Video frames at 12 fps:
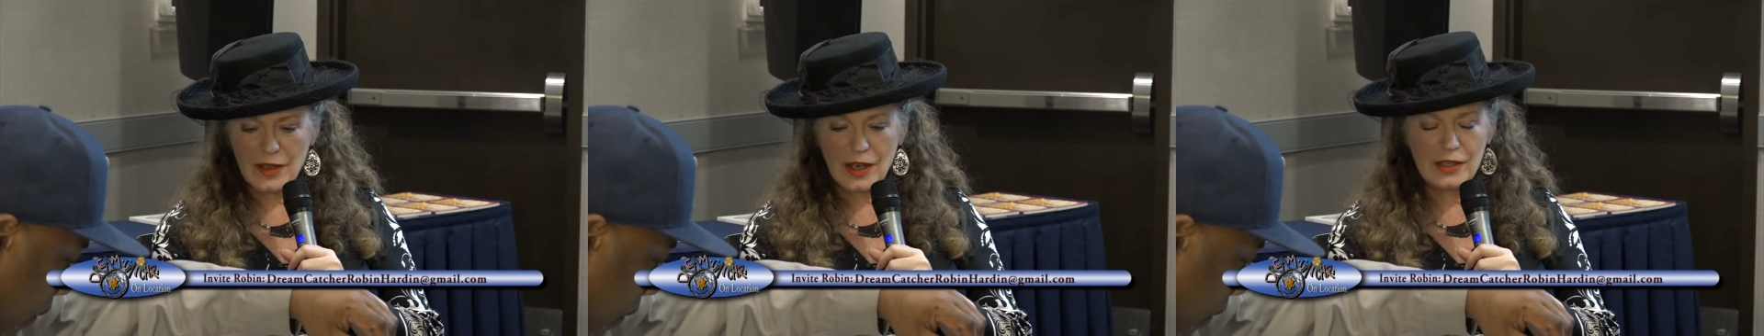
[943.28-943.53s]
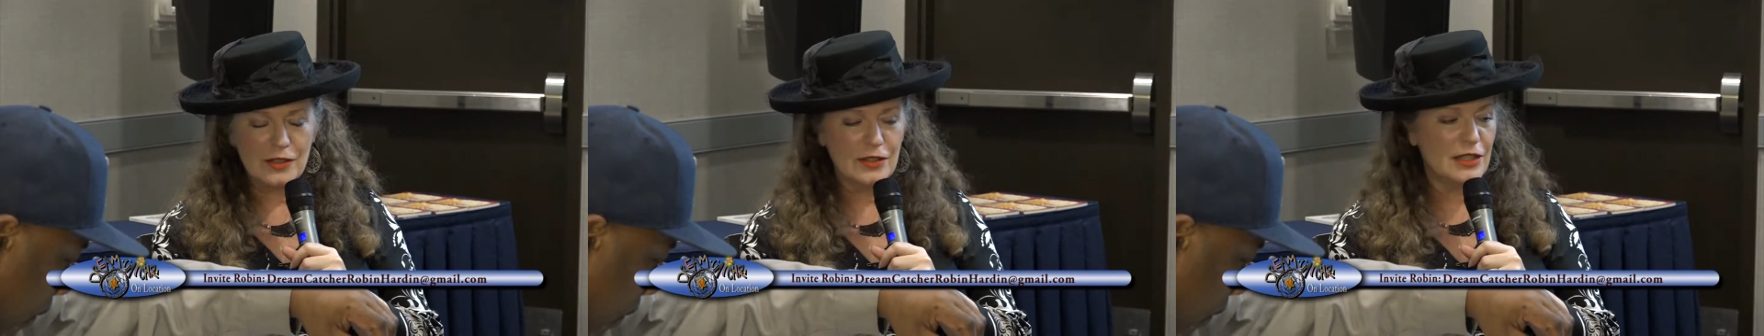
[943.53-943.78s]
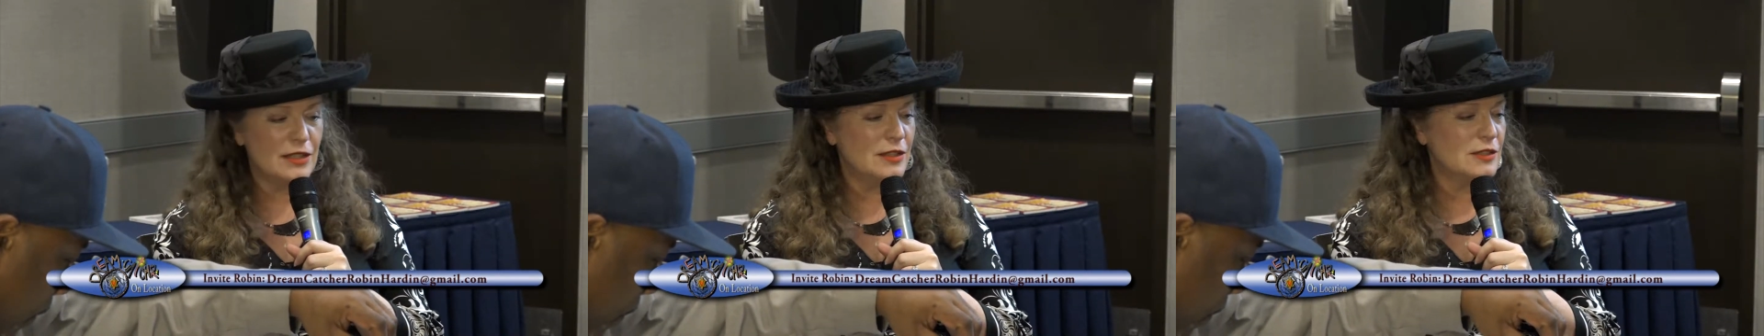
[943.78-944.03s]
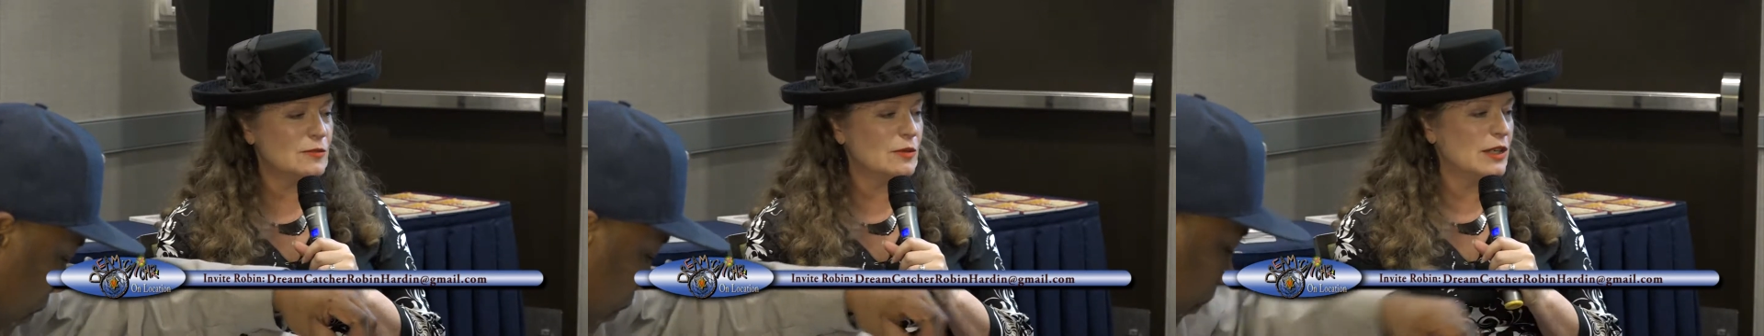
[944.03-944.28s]
I look at it
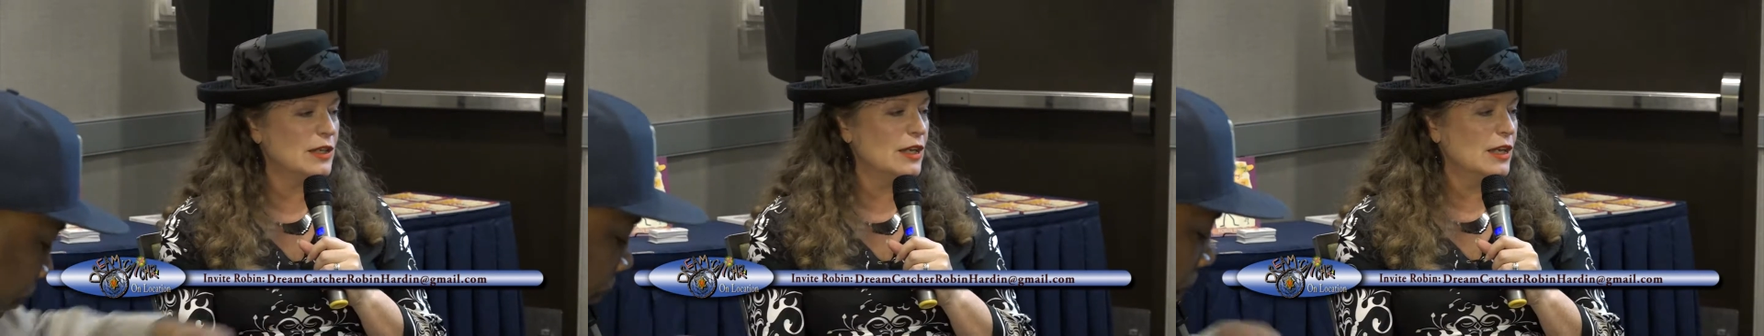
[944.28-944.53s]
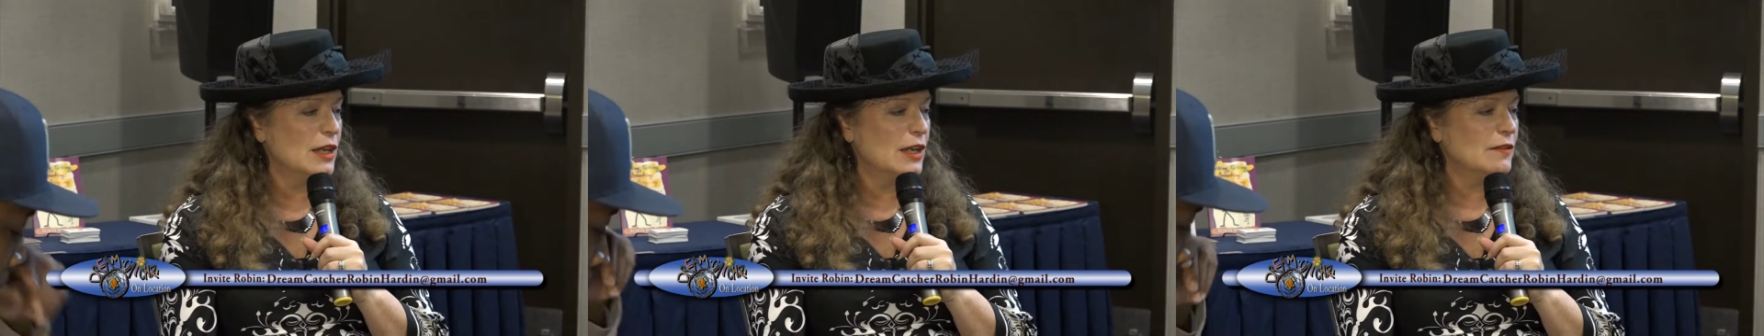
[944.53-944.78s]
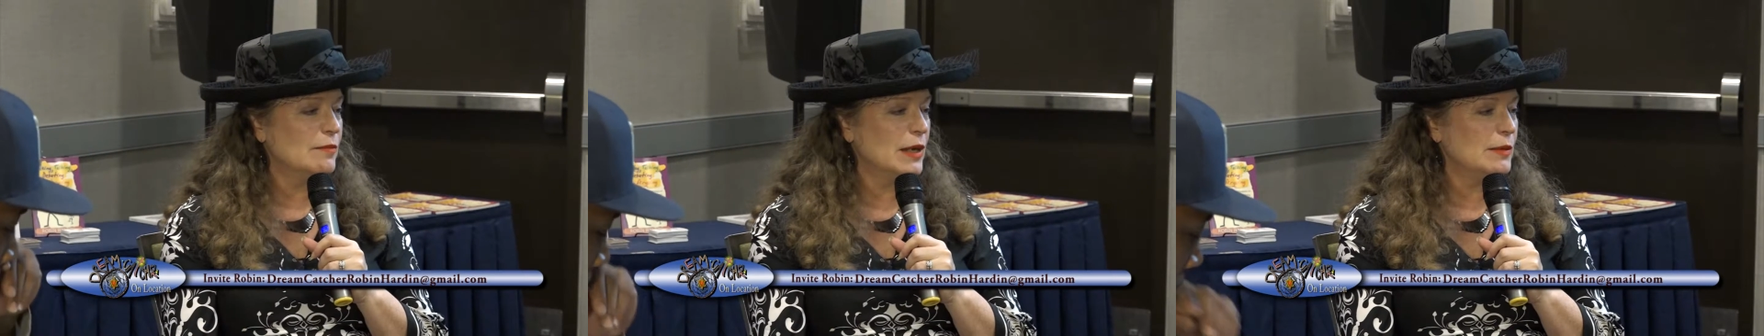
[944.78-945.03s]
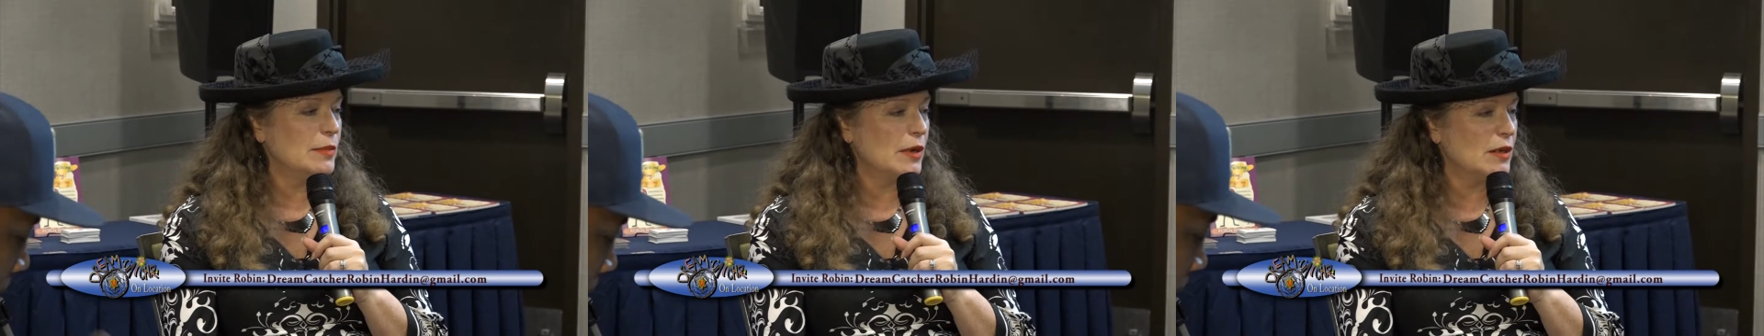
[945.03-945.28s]
this way. If
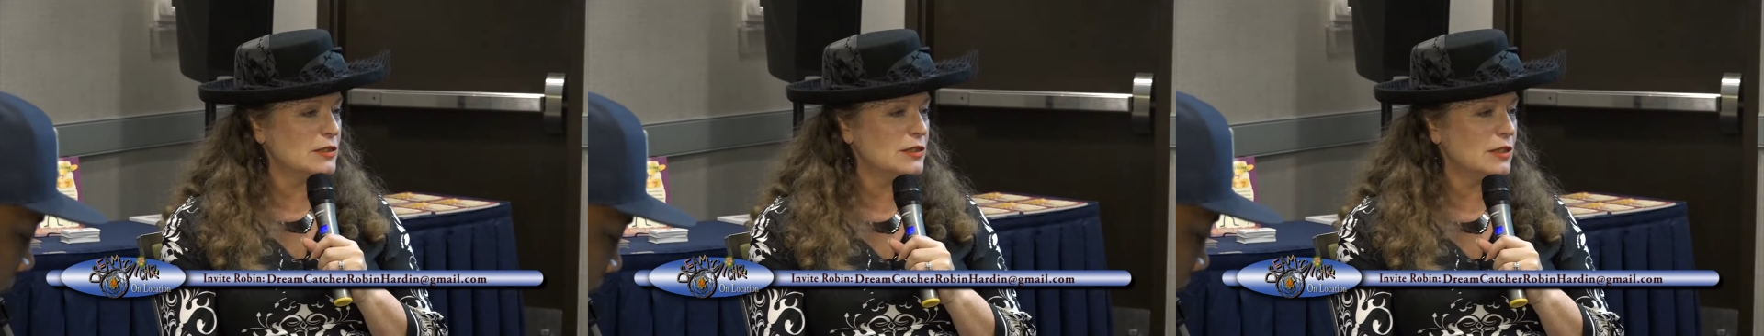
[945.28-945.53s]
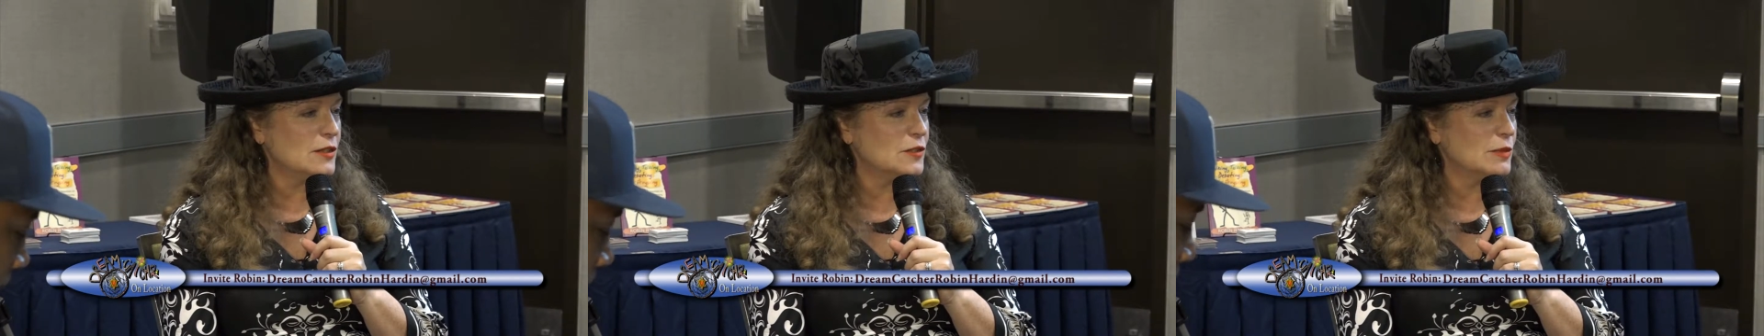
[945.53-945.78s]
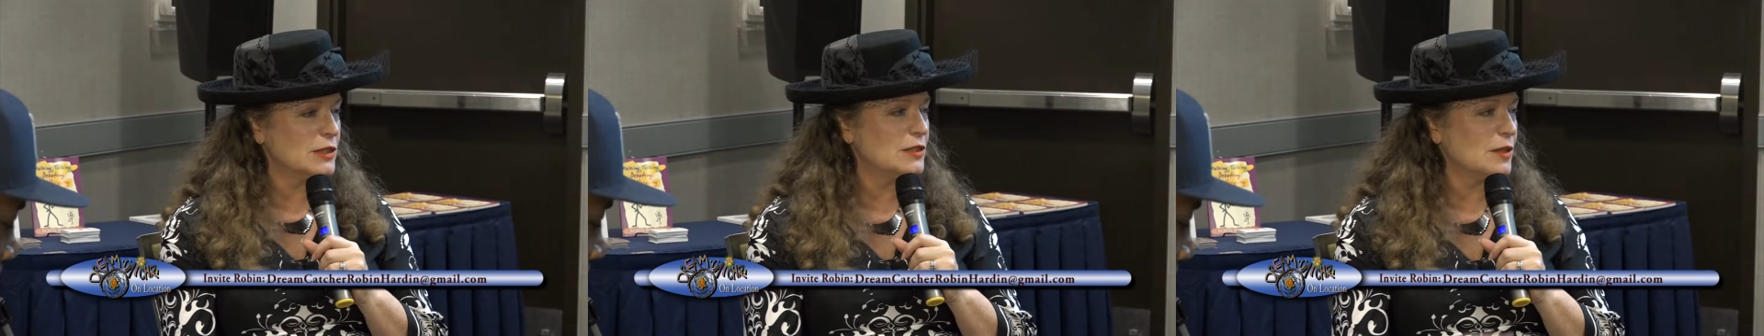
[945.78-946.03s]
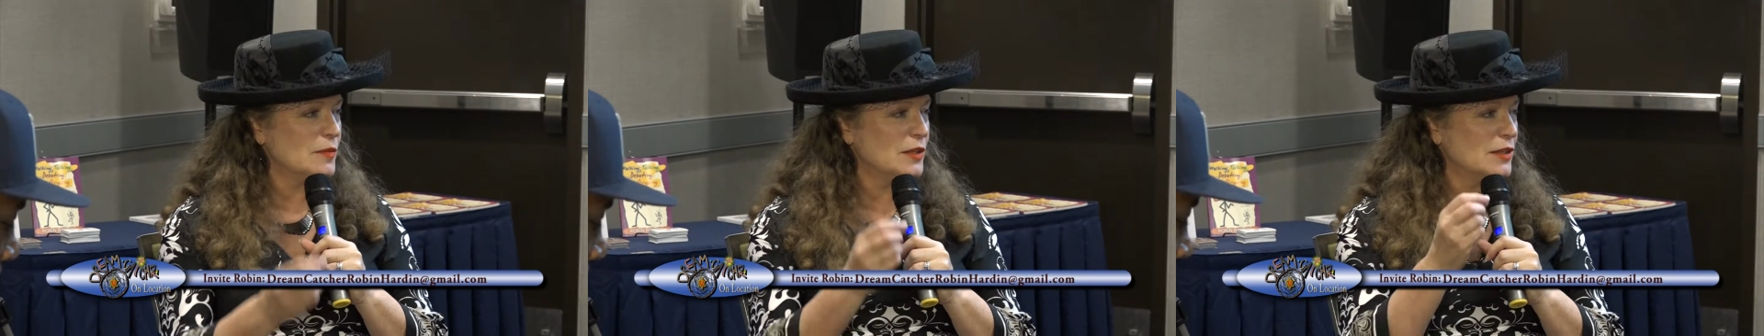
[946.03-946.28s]
my boss tells me
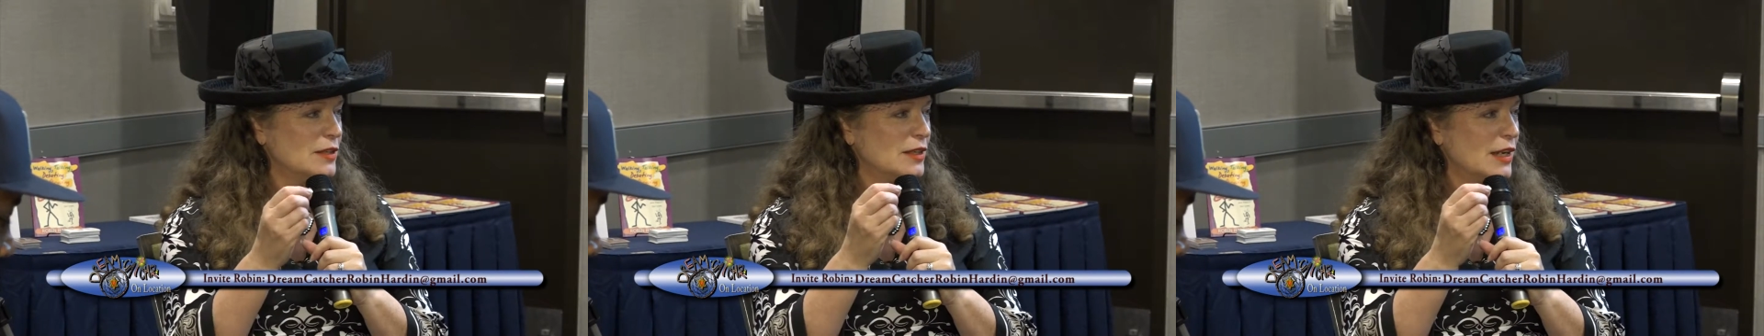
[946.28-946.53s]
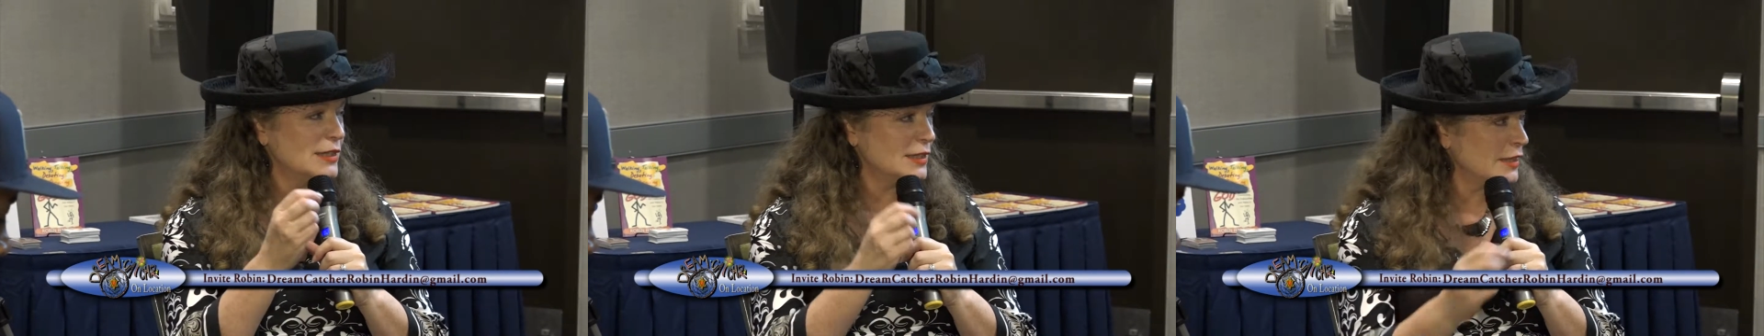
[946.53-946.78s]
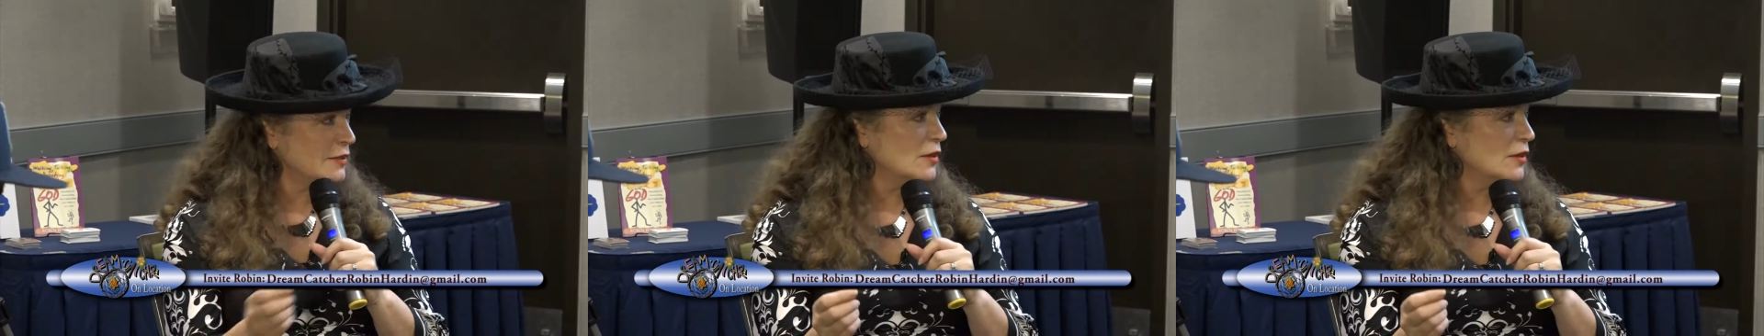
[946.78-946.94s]
something, I take